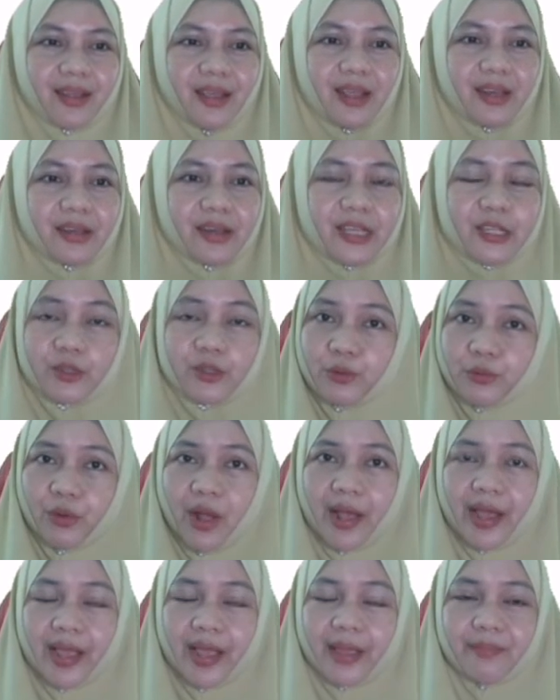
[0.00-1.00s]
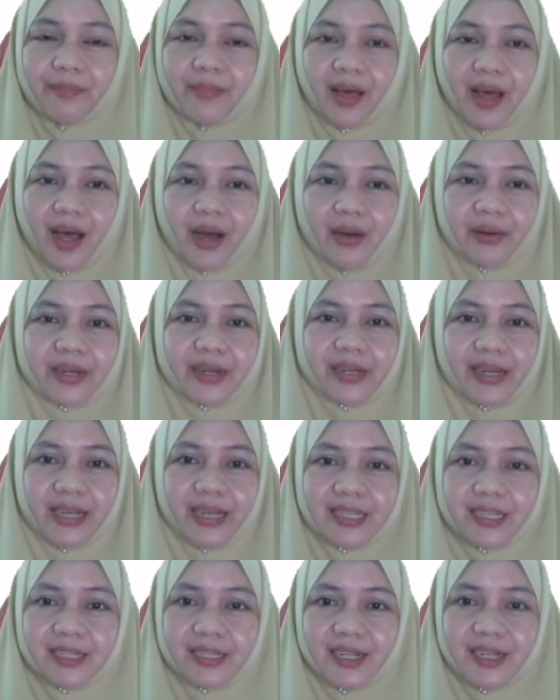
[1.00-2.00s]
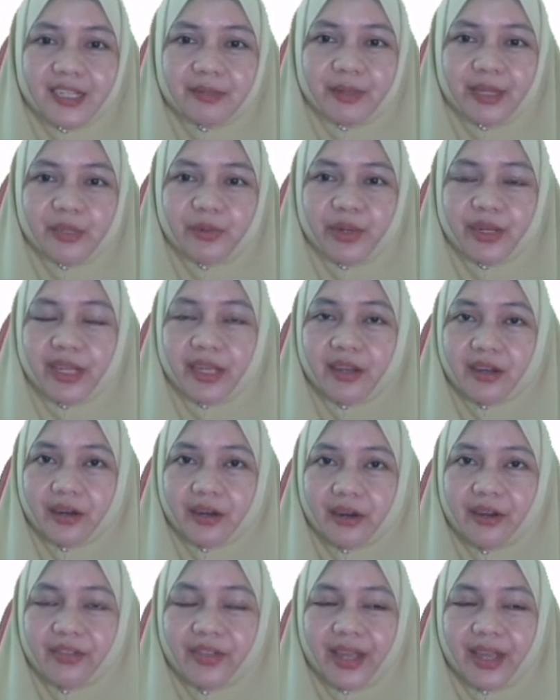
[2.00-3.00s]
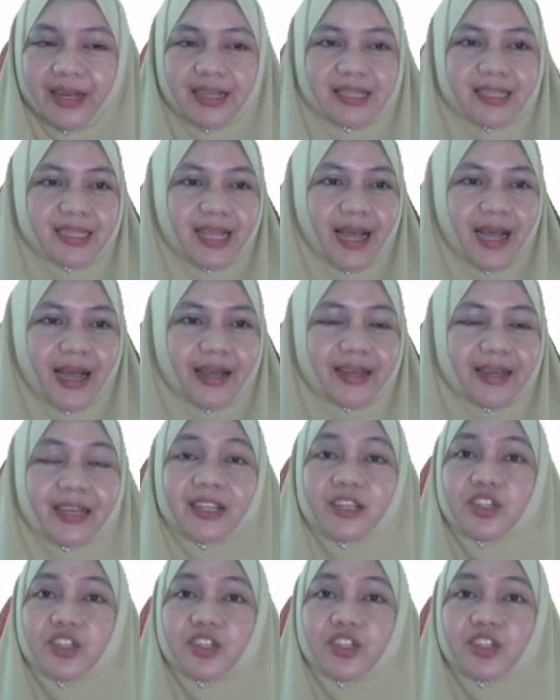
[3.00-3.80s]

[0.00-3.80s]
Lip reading: Describe how the distance between the Earth and the Sun